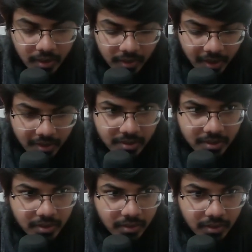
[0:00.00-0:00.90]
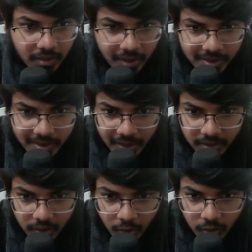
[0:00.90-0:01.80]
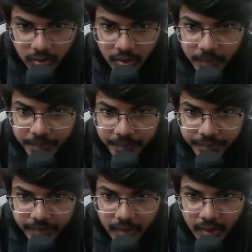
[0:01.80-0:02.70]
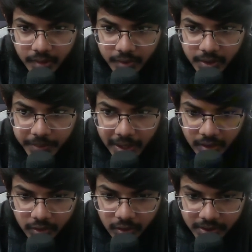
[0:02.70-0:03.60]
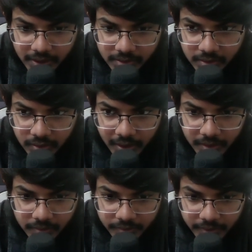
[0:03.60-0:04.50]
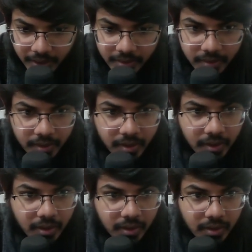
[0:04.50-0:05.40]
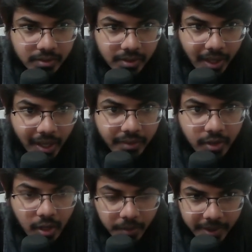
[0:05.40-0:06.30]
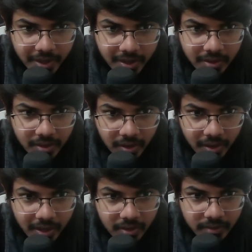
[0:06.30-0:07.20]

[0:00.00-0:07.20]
Next, let's get the code for the background.js. Okay, fine. So I have copied it. All right.